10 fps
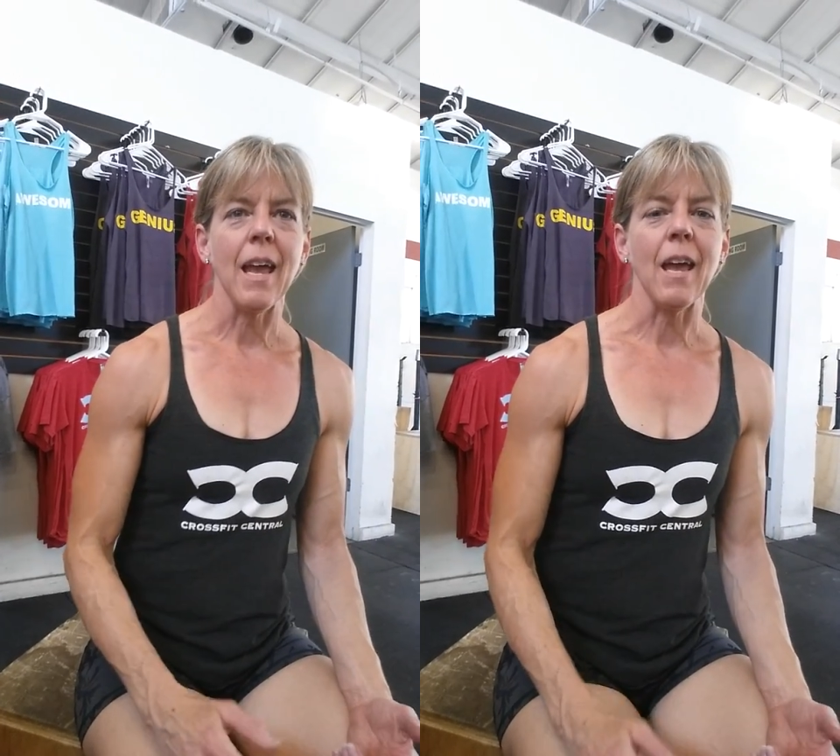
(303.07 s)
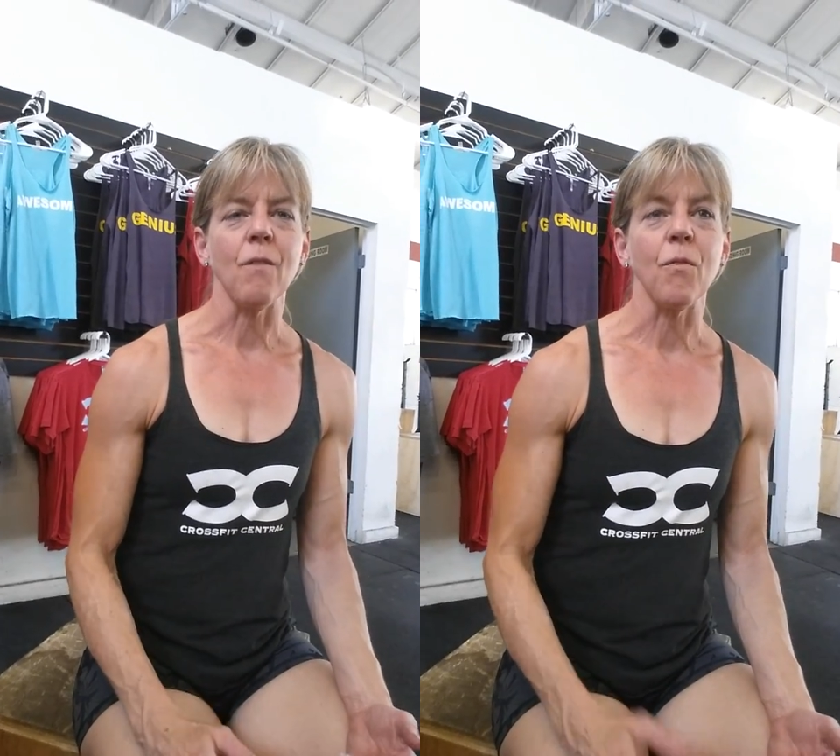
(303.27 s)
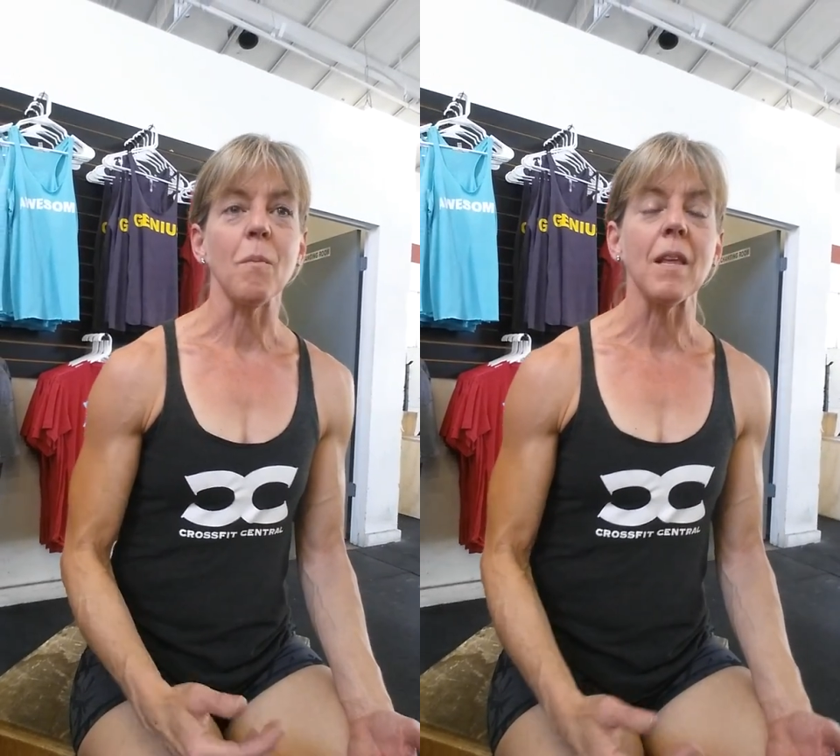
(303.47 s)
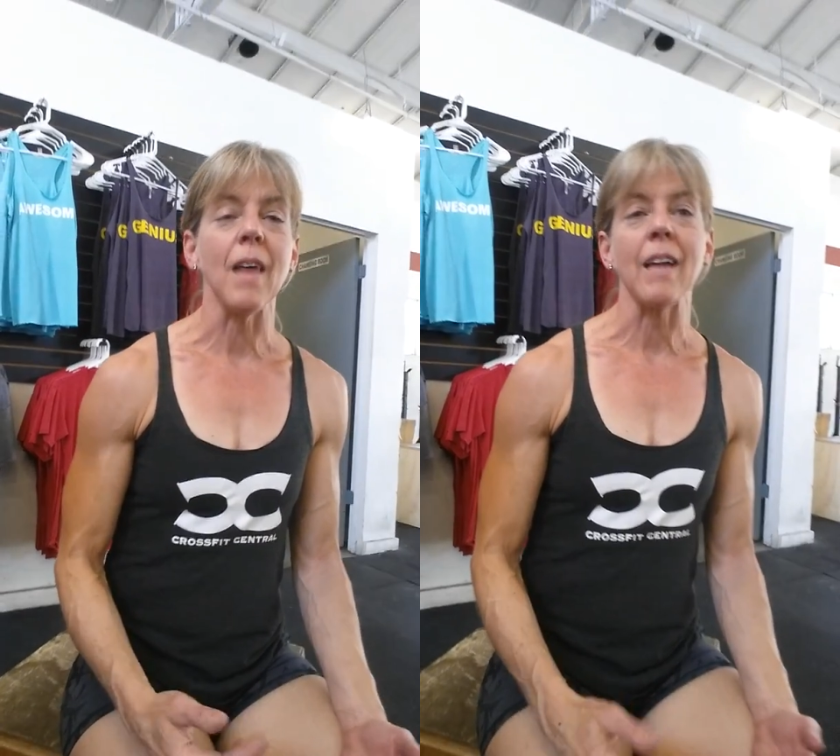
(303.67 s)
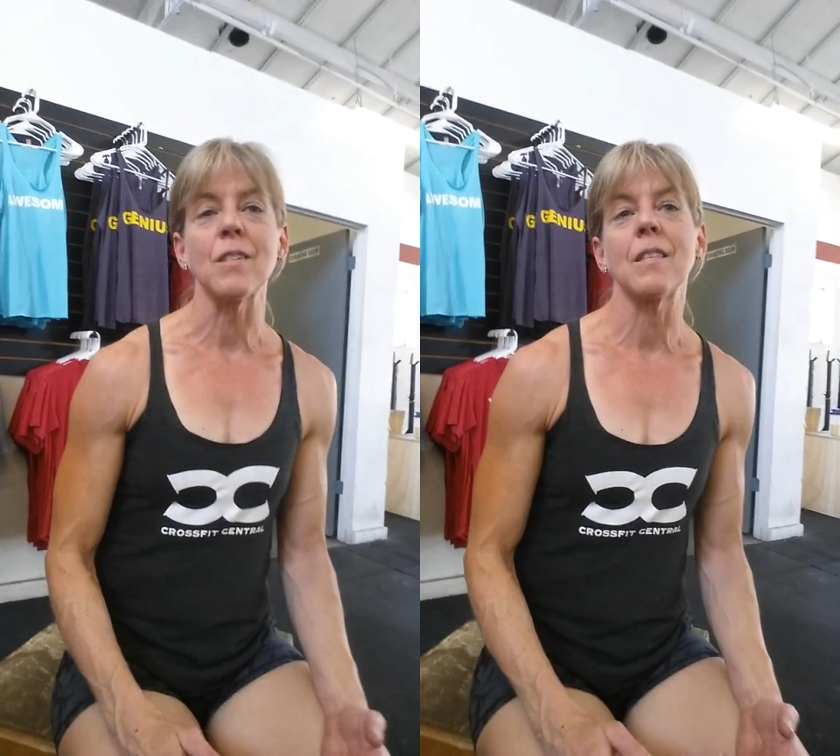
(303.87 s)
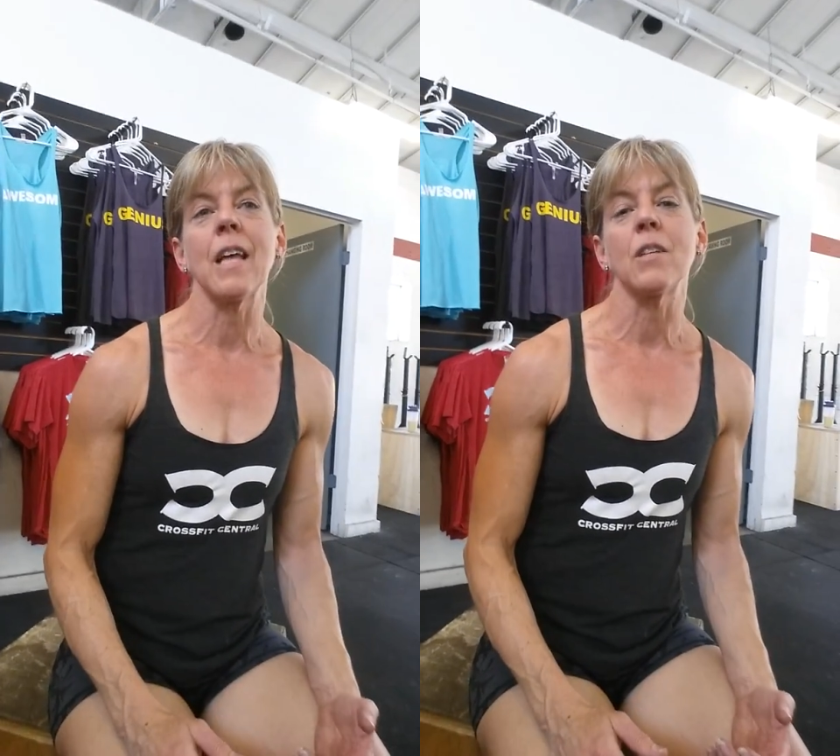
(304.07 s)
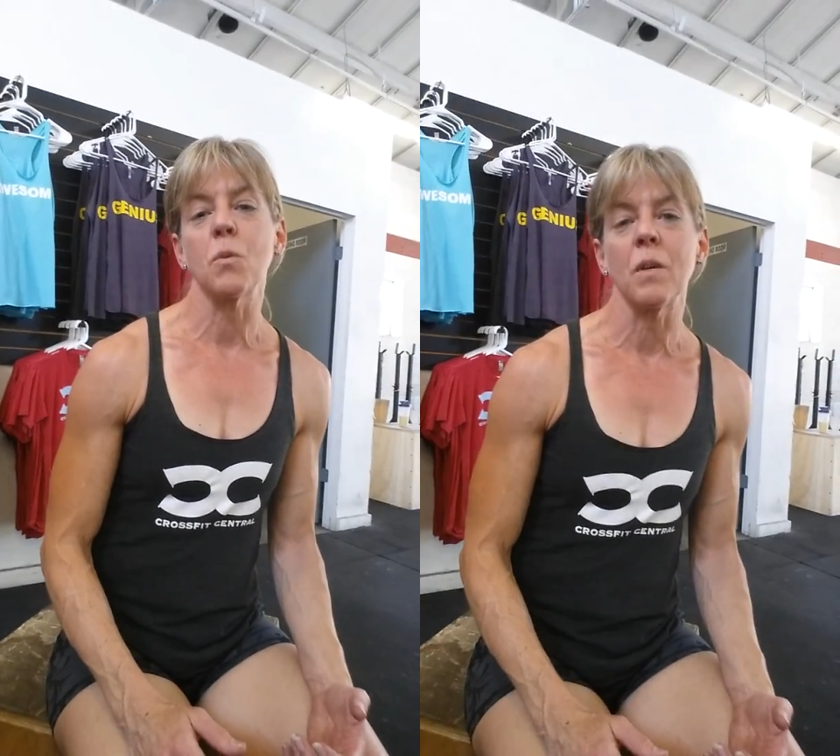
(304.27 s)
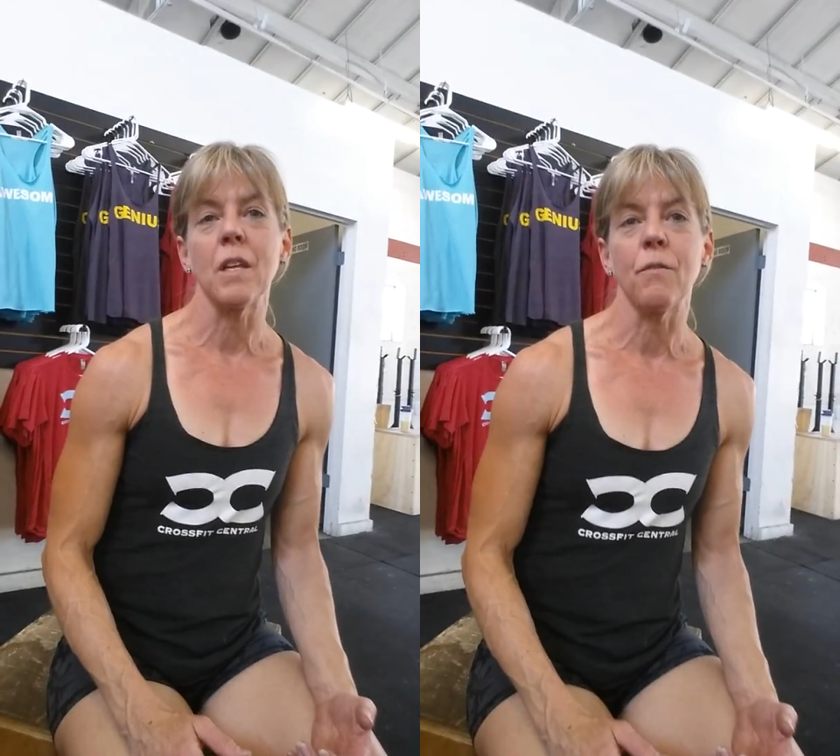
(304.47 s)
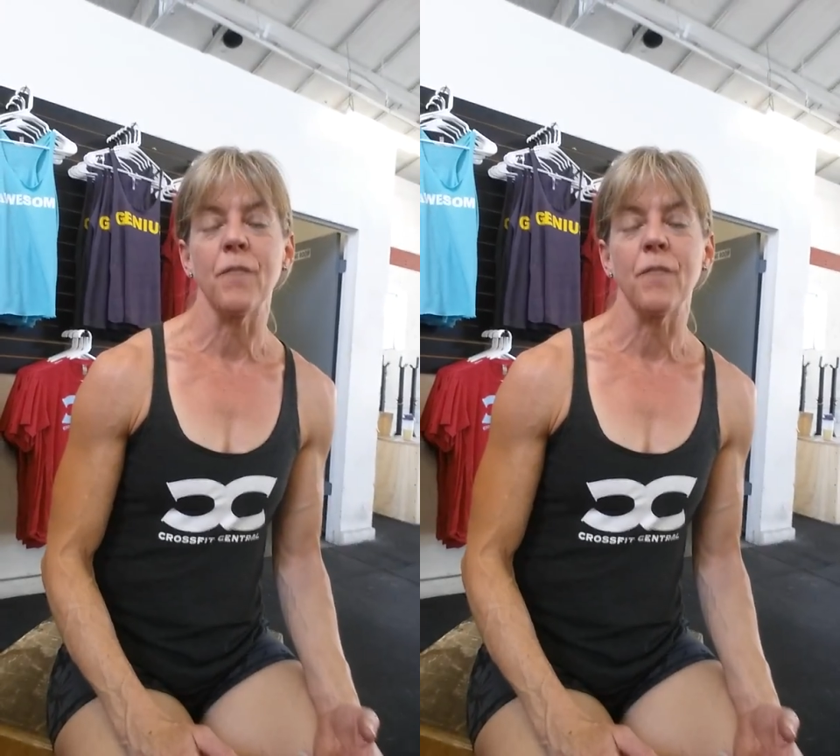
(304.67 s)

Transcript: And for me, that's really